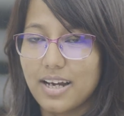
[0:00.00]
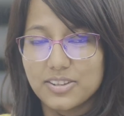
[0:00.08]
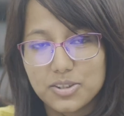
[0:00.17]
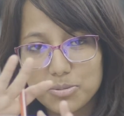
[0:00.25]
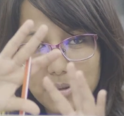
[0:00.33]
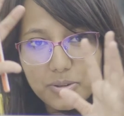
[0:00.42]

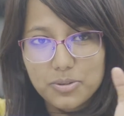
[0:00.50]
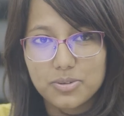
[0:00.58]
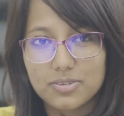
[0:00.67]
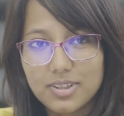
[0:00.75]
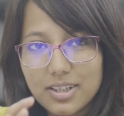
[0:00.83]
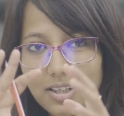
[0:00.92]
just want
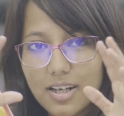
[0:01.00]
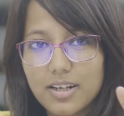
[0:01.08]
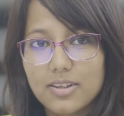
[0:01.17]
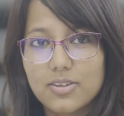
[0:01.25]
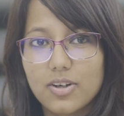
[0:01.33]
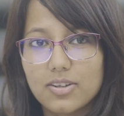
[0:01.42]
to get a
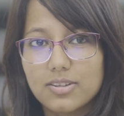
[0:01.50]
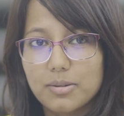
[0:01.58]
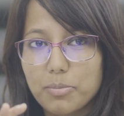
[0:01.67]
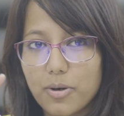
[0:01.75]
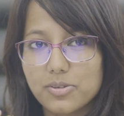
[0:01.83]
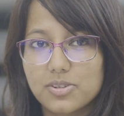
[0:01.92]
clear thought,
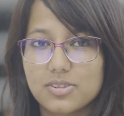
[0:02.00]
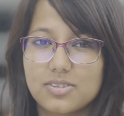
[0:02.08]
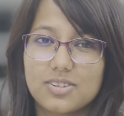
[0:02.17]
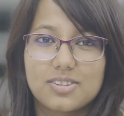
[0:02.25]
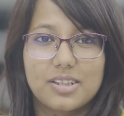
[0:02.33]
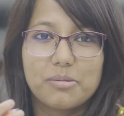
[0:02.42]
the process.
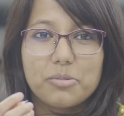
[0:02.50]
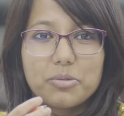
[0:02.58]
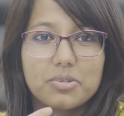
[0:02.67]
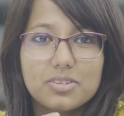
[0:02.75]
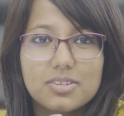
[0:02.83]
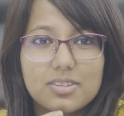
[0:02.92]
Just tell me
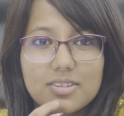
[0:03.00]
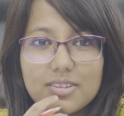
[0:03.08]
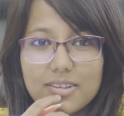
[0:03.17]
once.